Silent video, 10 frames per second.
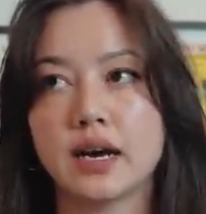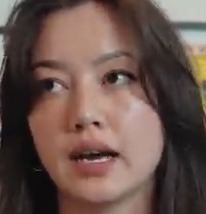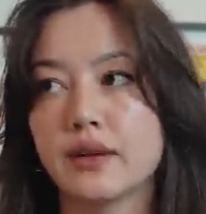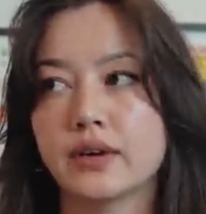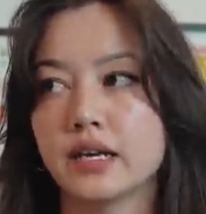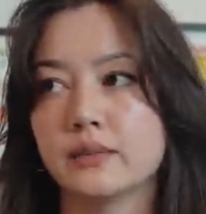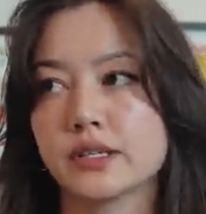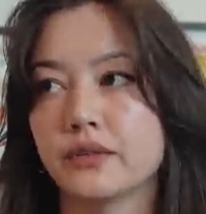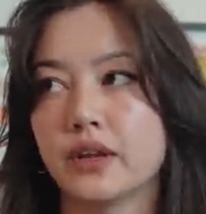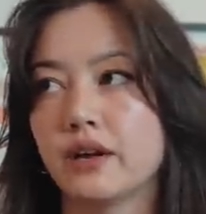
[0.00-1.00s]
I have items
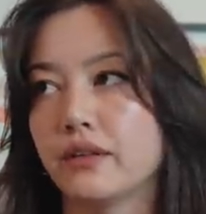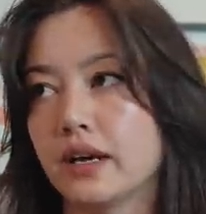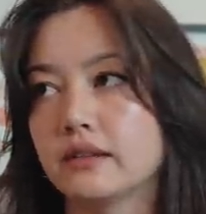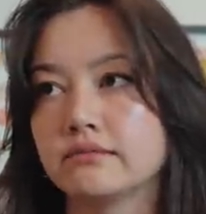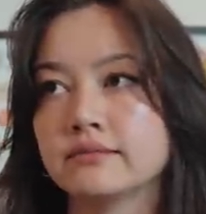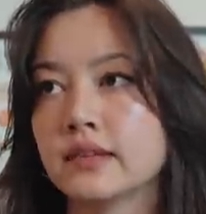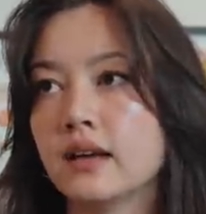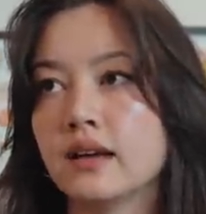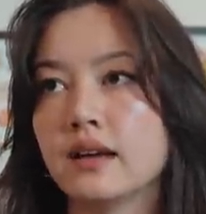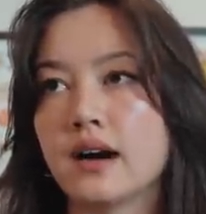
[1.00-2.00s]
on there that
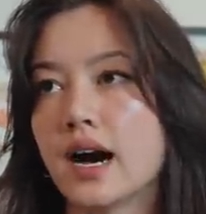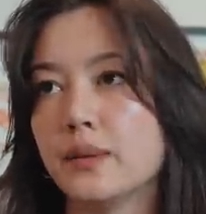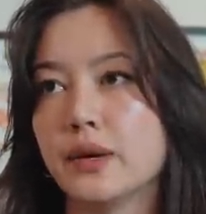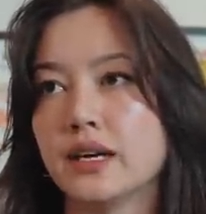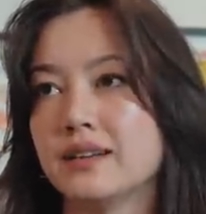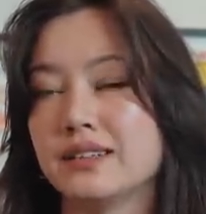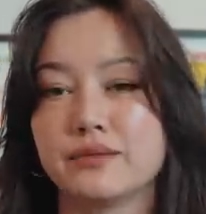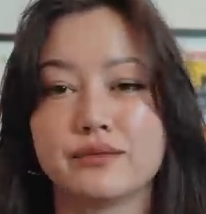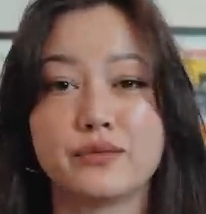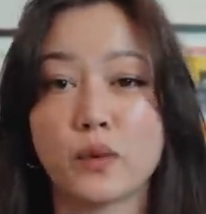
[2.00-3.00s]
I pinned
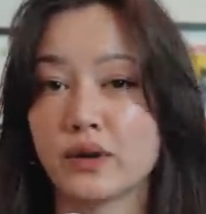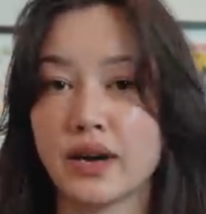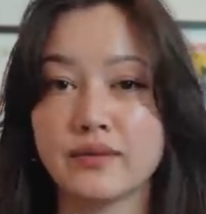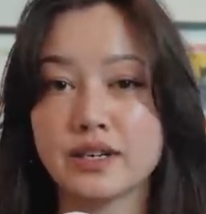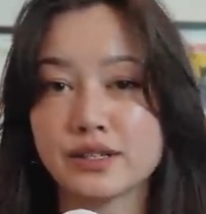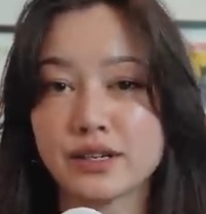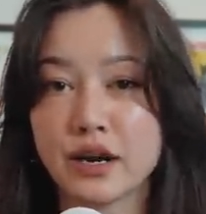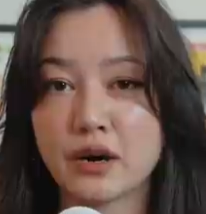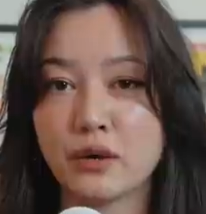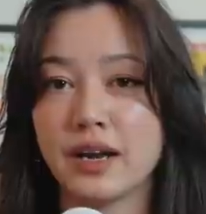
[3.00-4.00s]
4 or 5 years
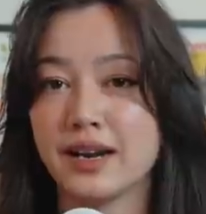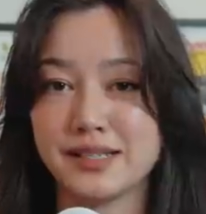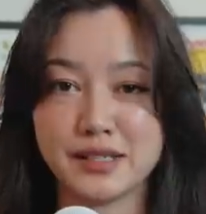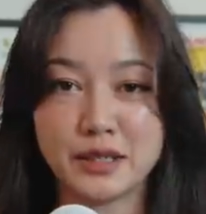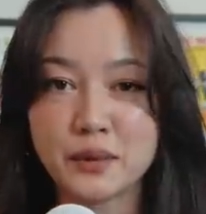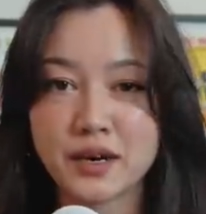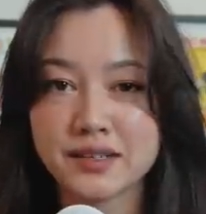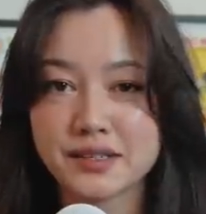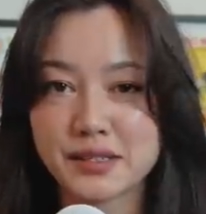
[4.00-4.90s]
ago and I still want,